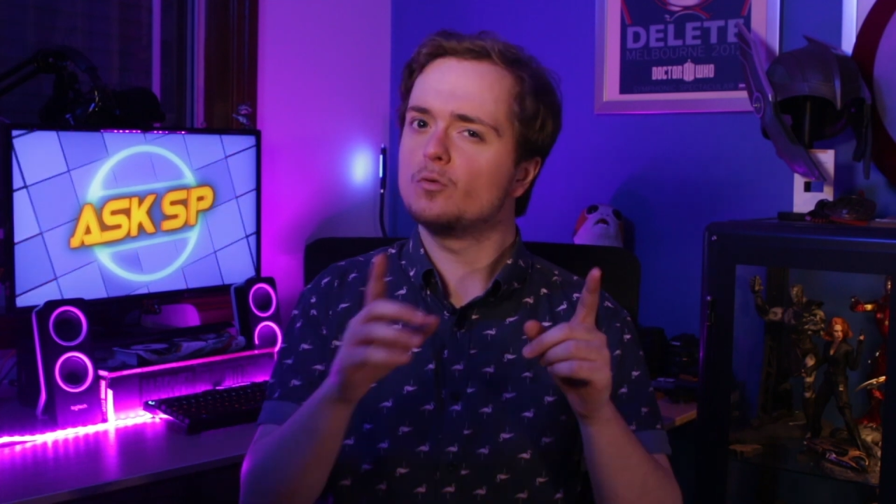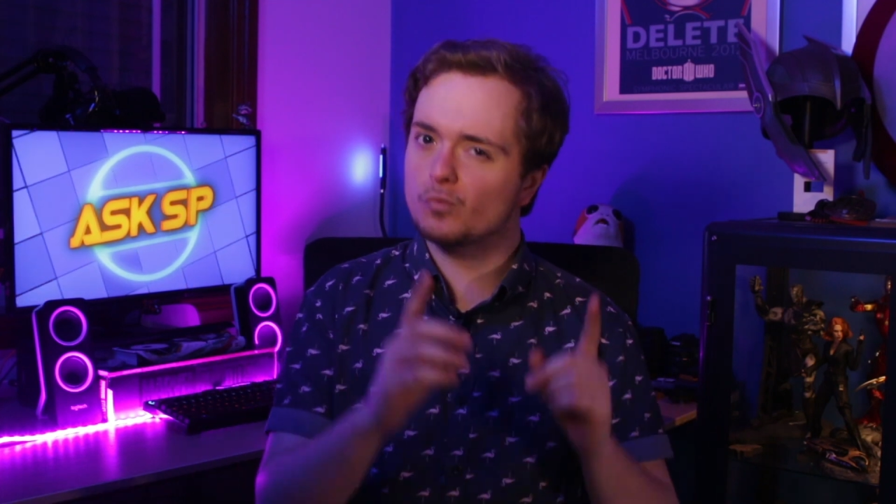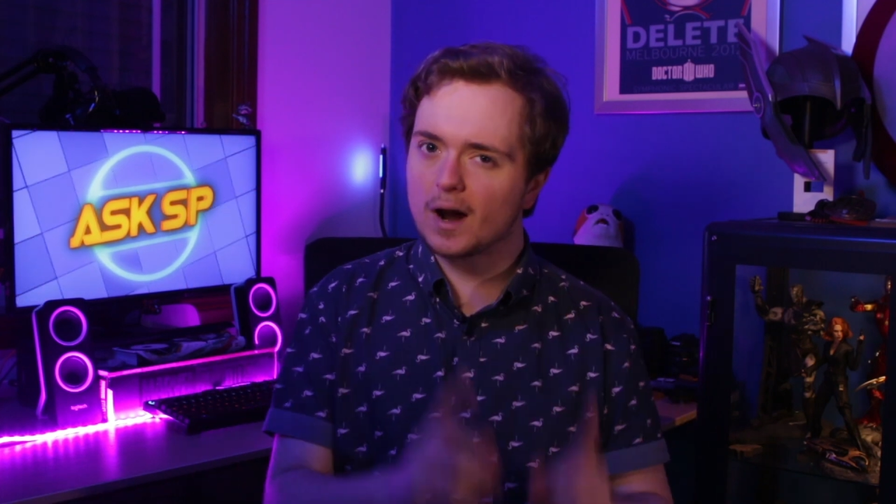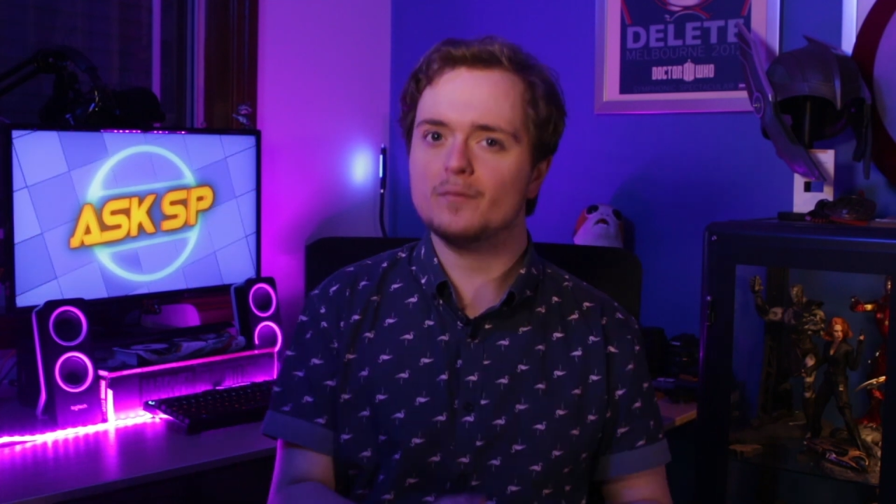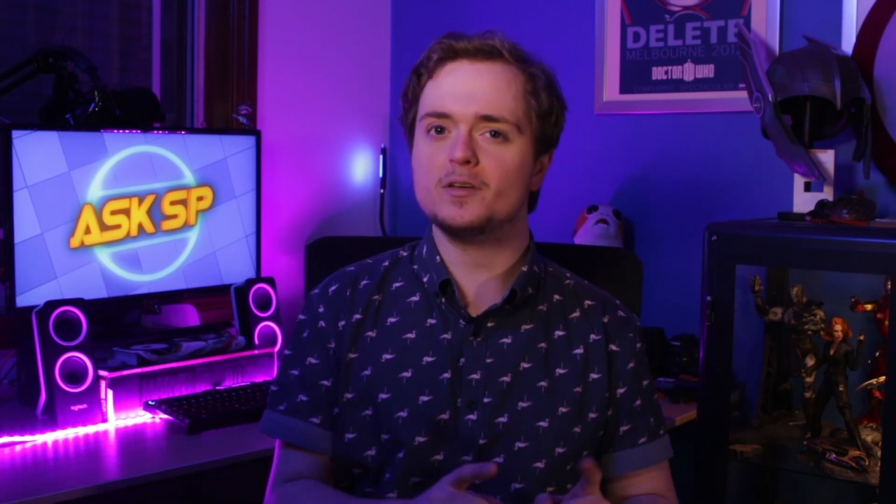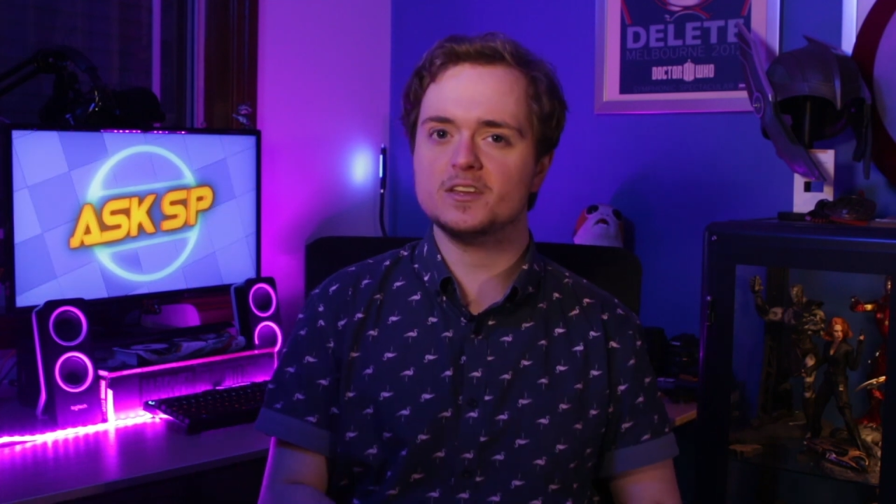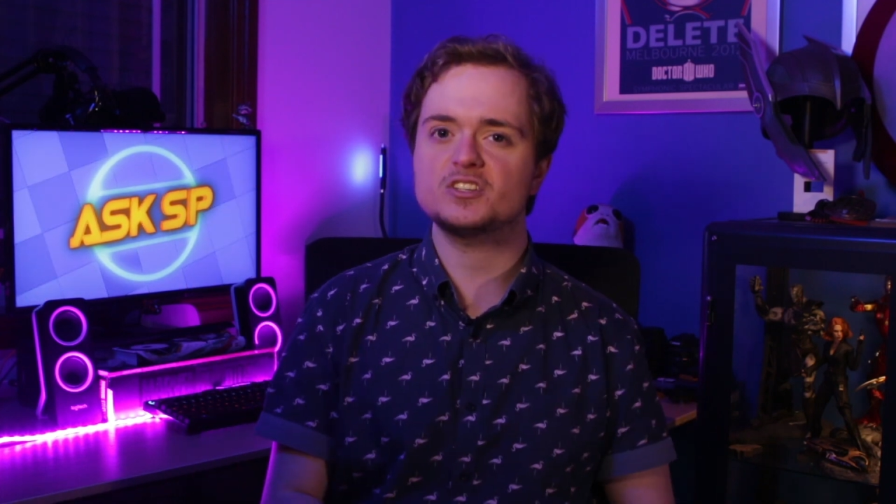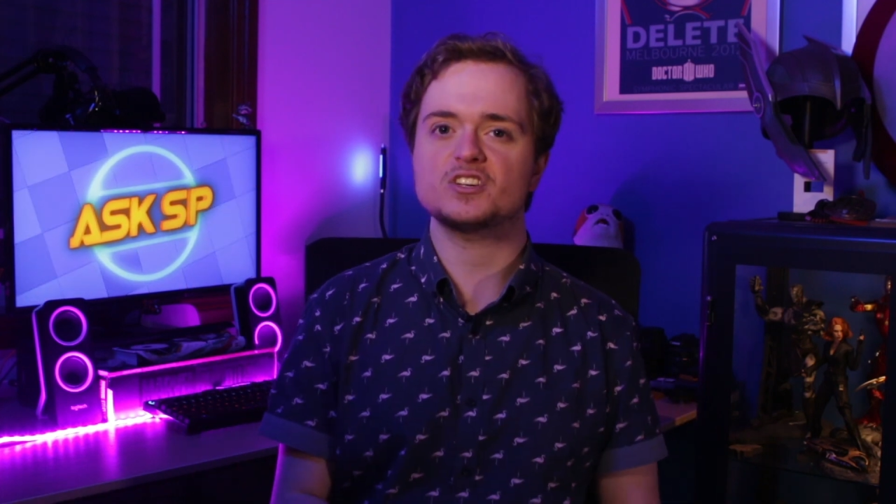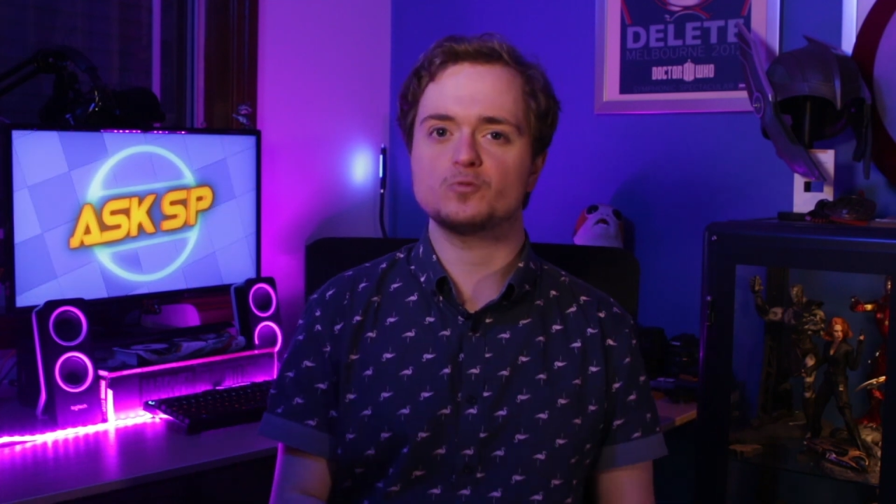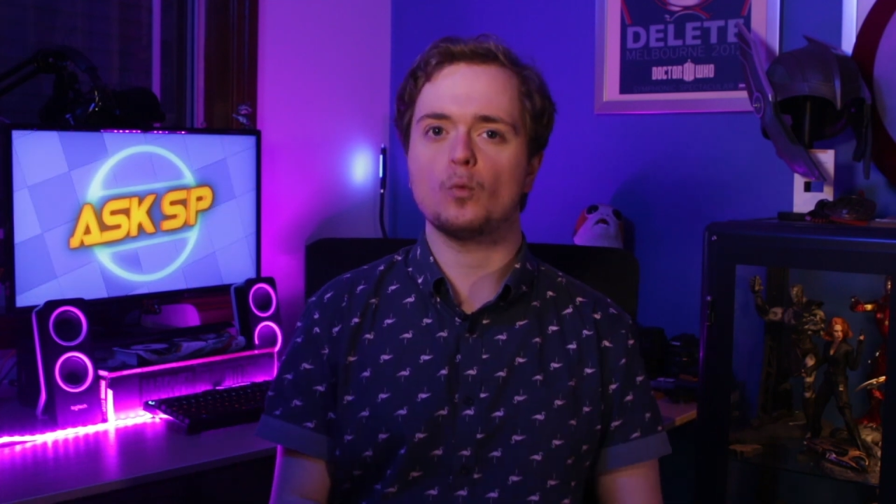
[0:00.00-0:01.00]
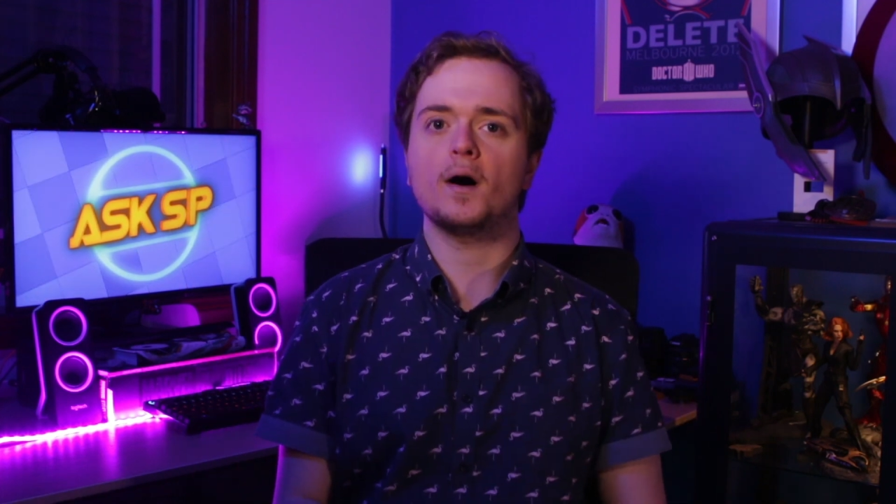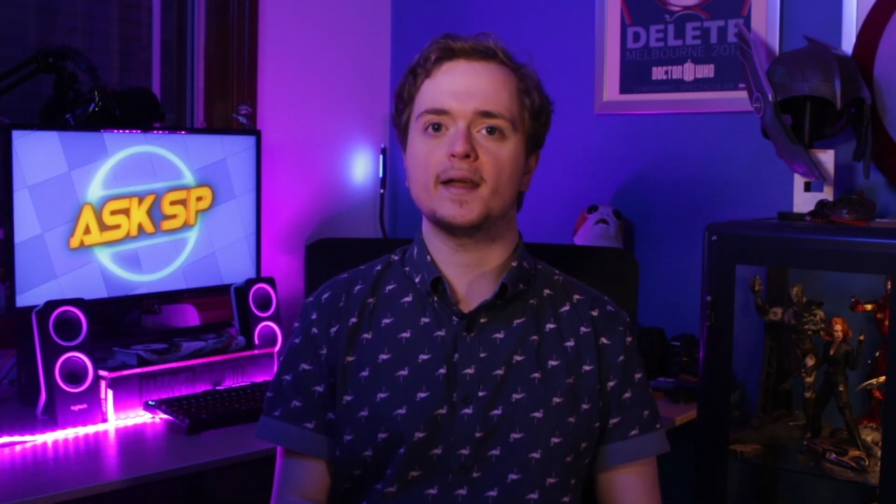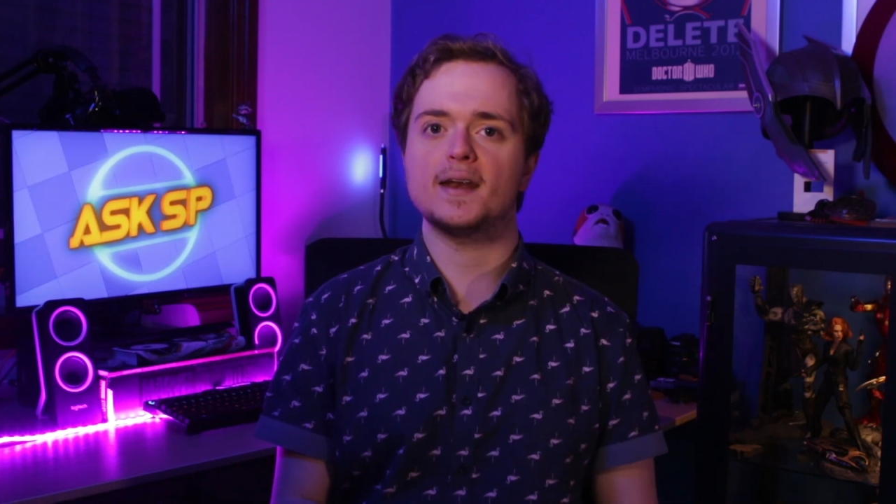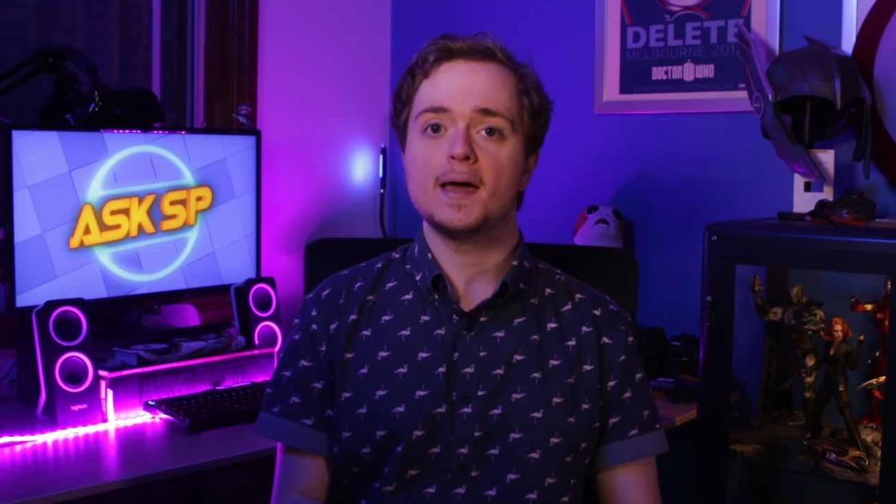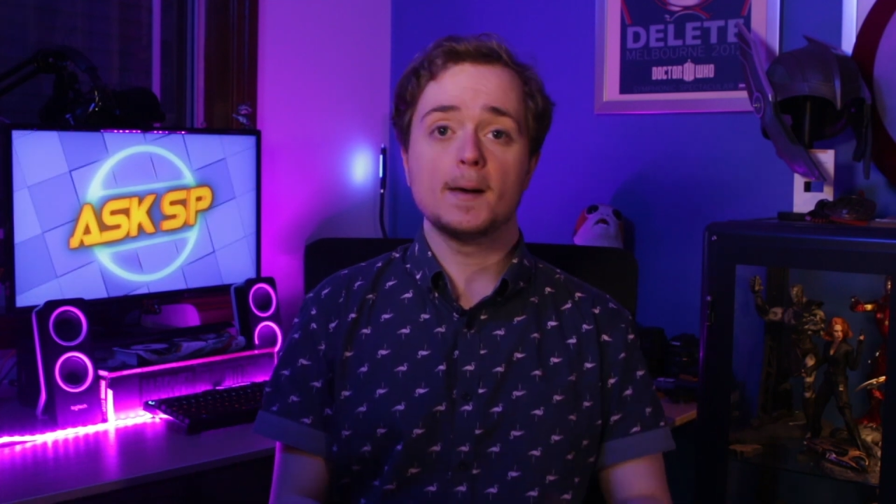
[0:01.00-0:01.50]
rather than just one.